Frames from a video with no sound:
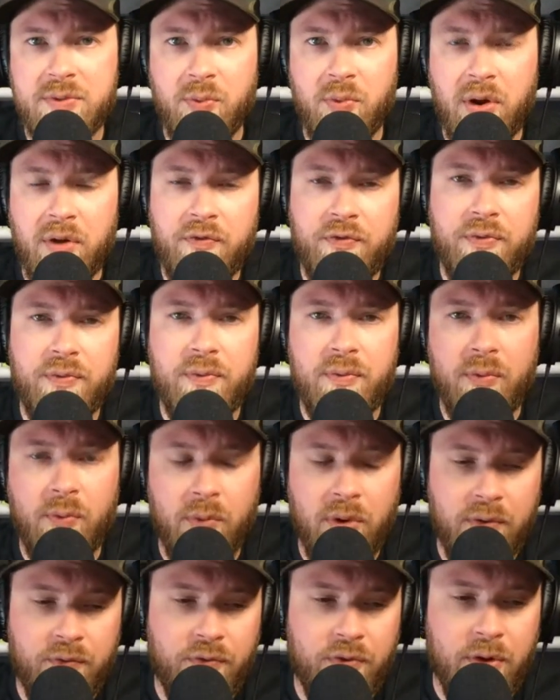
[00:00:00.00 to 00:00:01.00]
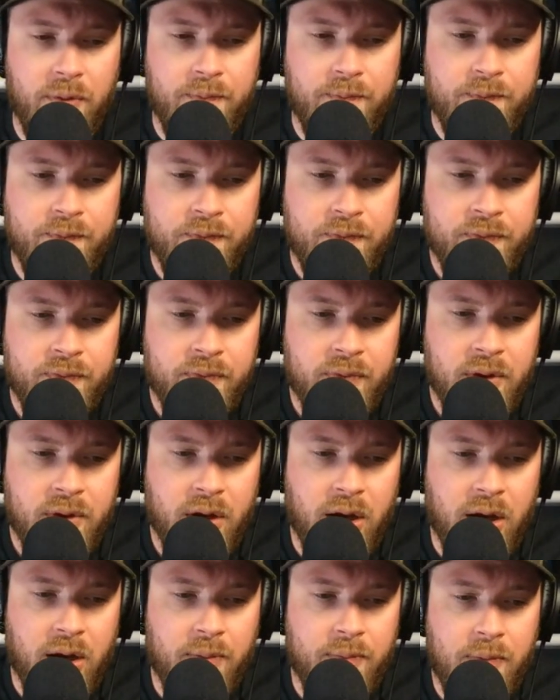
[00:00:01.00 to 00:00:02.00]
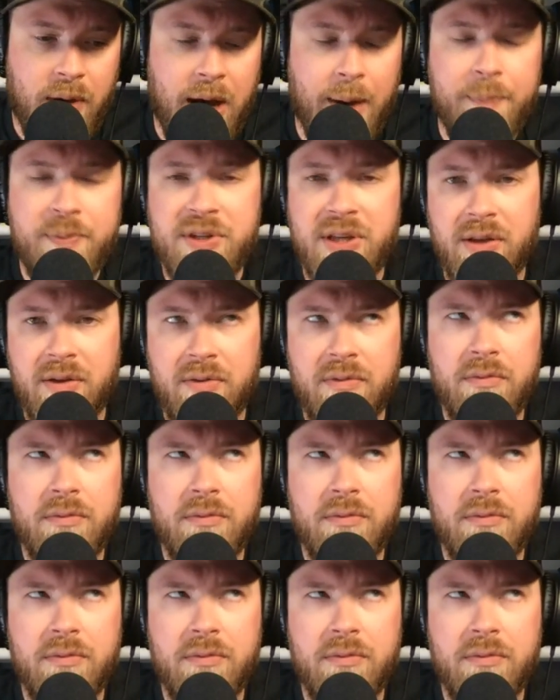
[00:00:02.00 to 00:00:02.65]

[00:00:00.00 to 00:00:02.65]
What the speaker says: from opposite